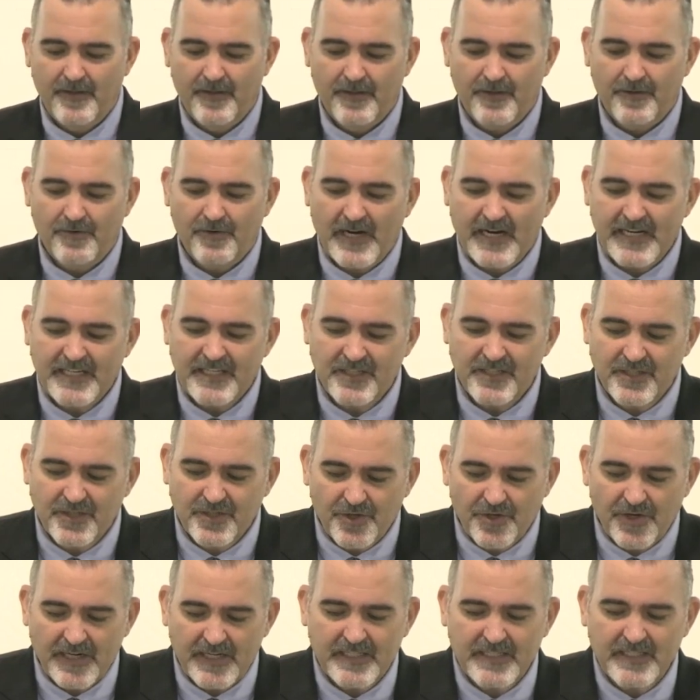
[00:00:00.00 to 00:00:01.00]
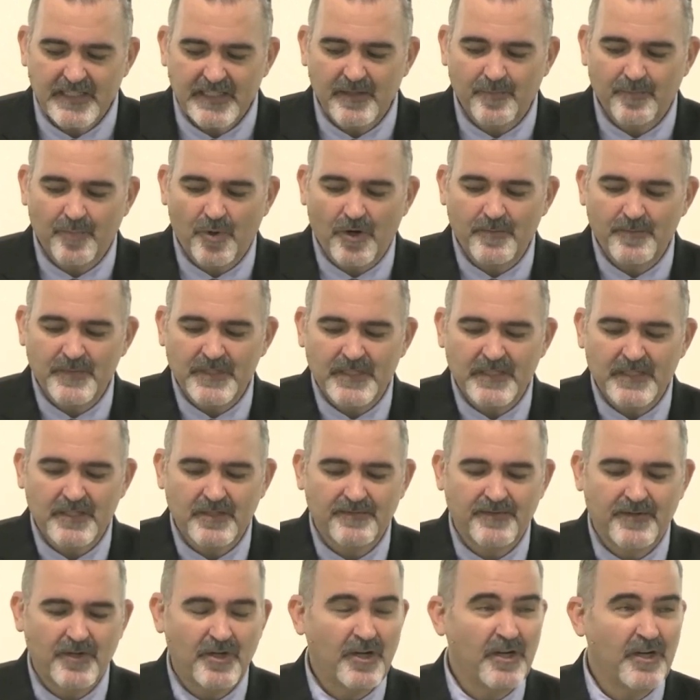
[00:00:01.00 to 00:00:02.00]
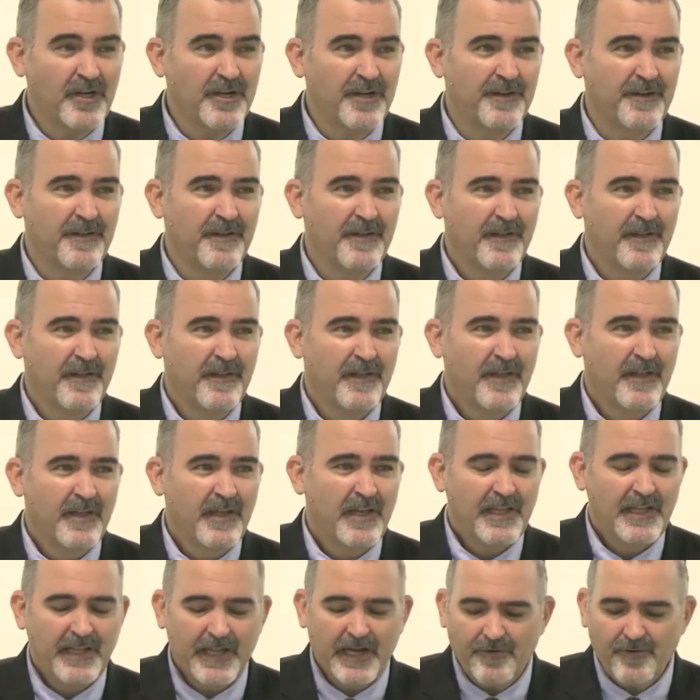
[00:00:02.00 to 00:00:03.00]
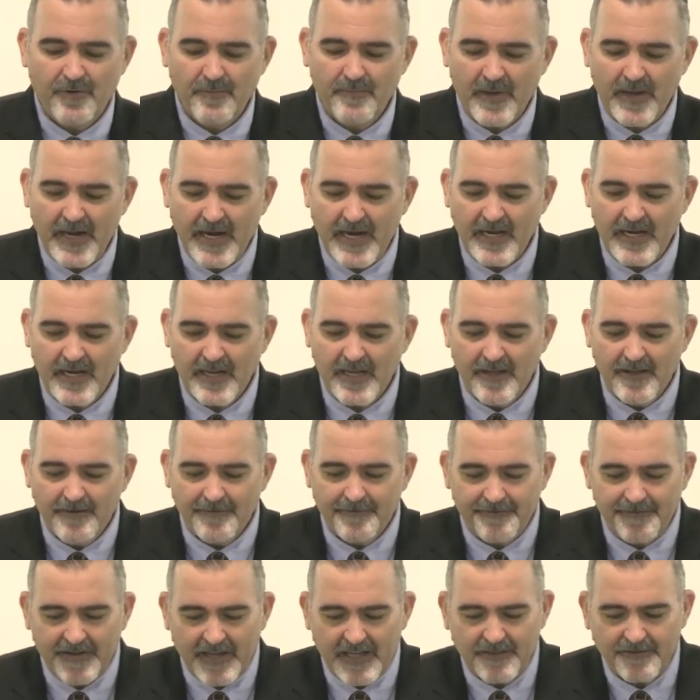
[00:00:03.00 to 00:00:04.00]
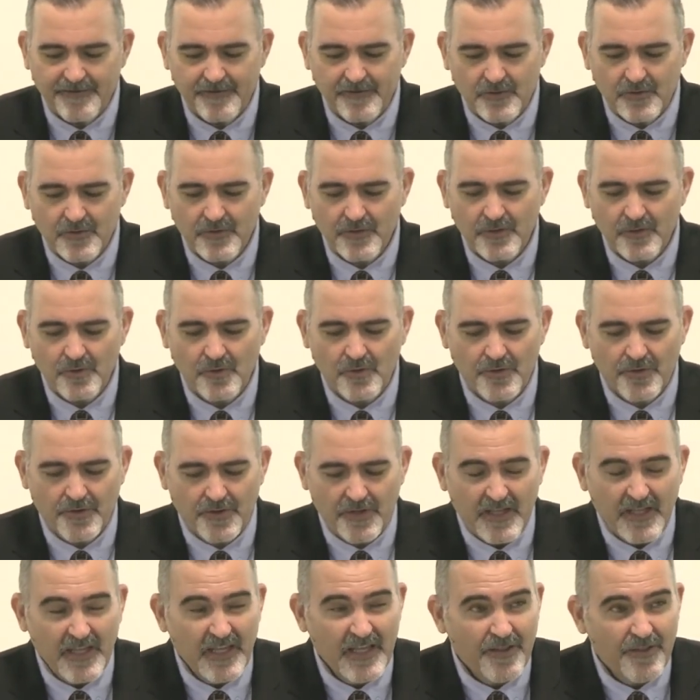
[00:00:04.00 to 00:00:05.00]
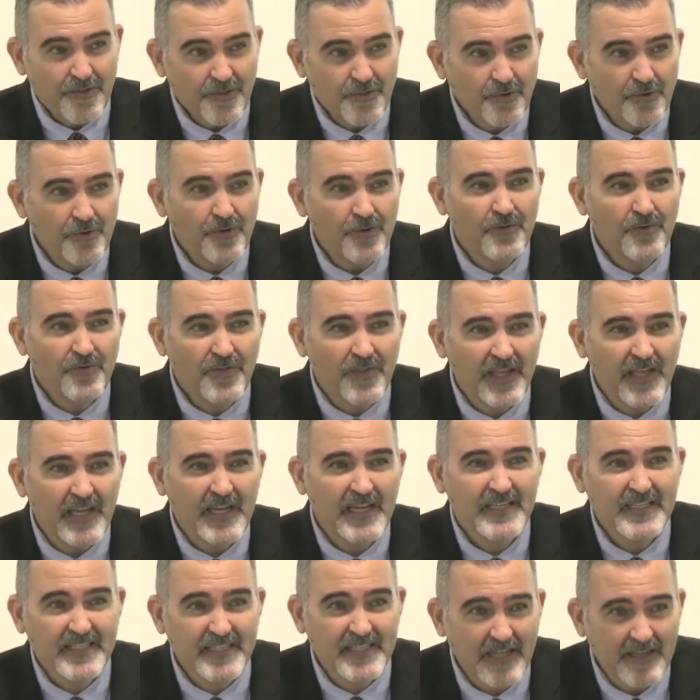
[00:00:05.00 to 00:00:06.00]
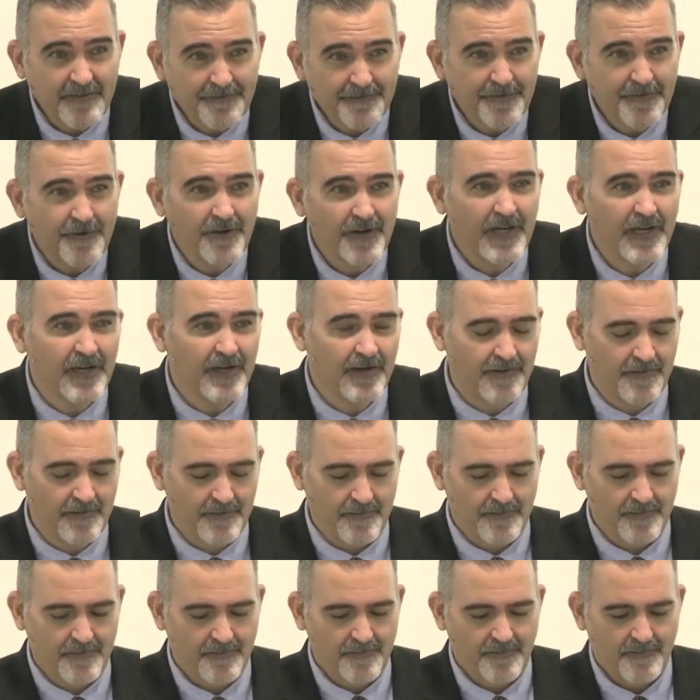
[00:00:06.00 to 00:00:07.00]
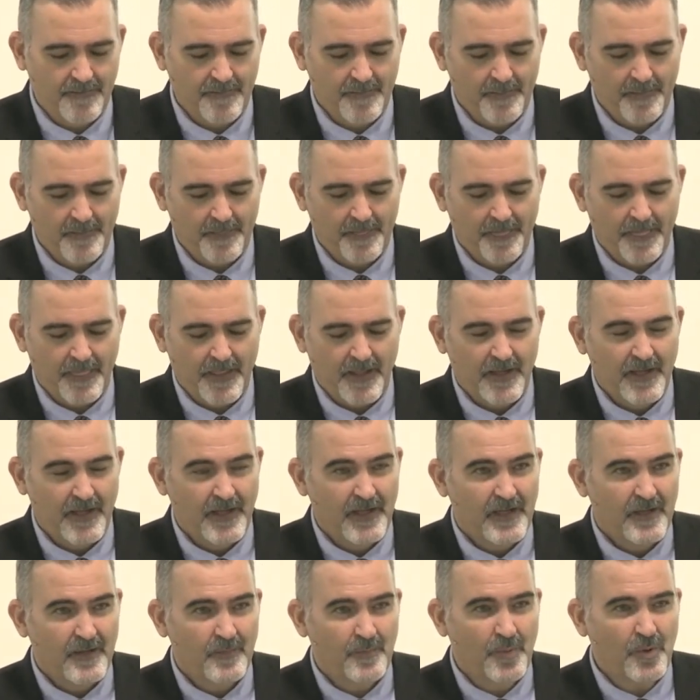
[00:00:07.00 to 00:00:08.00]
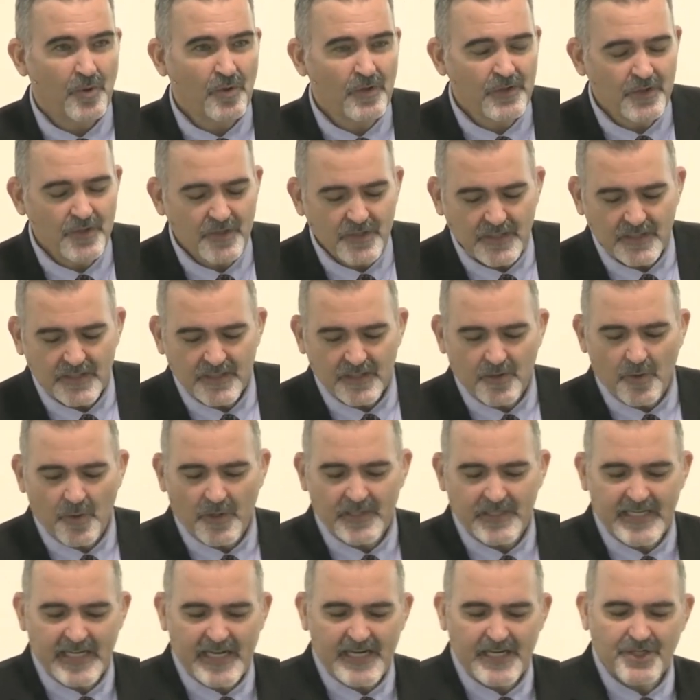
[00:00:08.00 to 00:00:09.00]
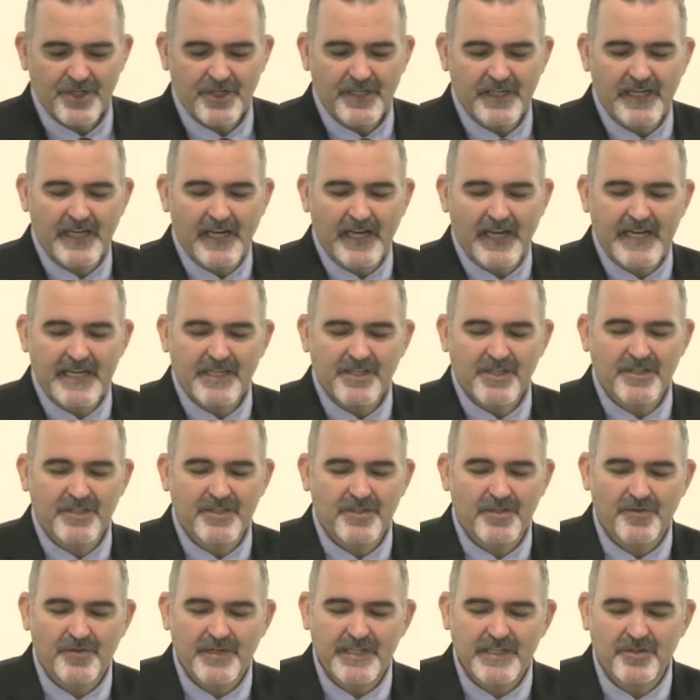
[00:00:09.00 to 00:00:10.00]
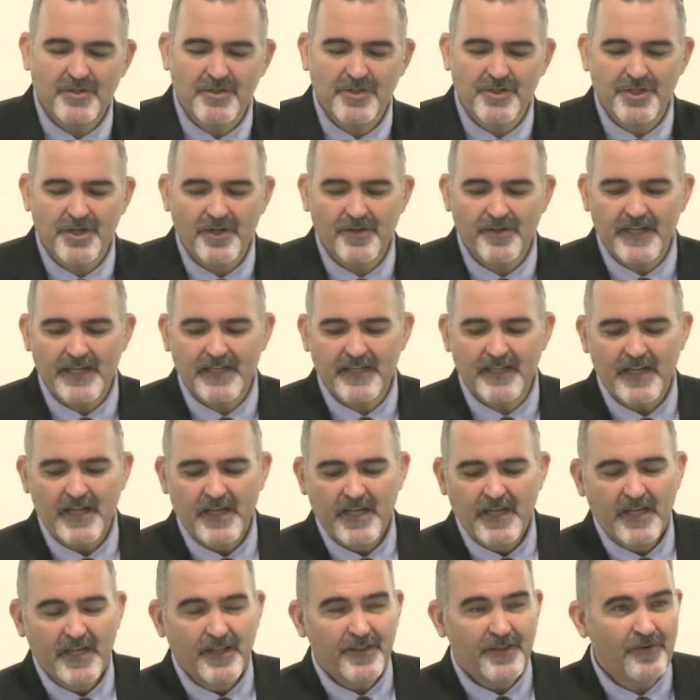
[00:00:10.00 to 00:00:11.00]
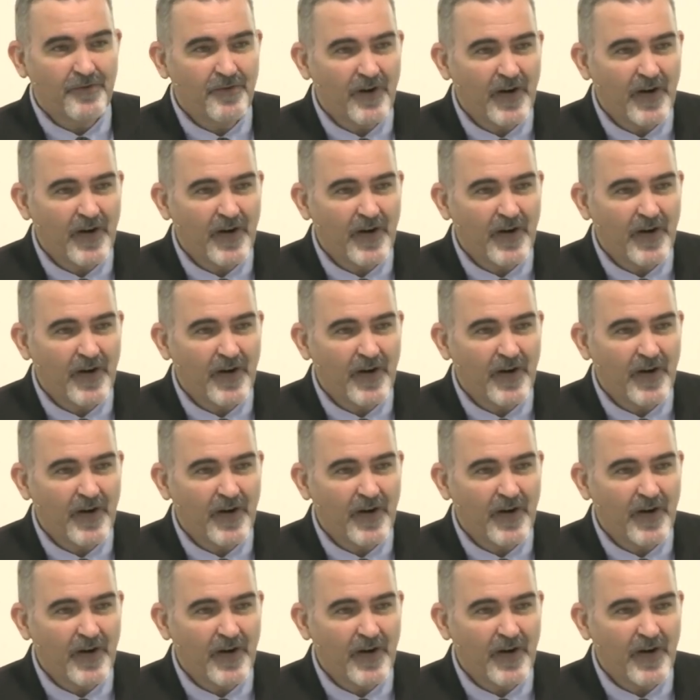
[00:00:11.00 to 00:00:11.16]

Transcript: The righteous trust in the promises of God, and they remain faithful to the Lord through their suffering. And Paul uses a quotation in Galatians 3 to show that the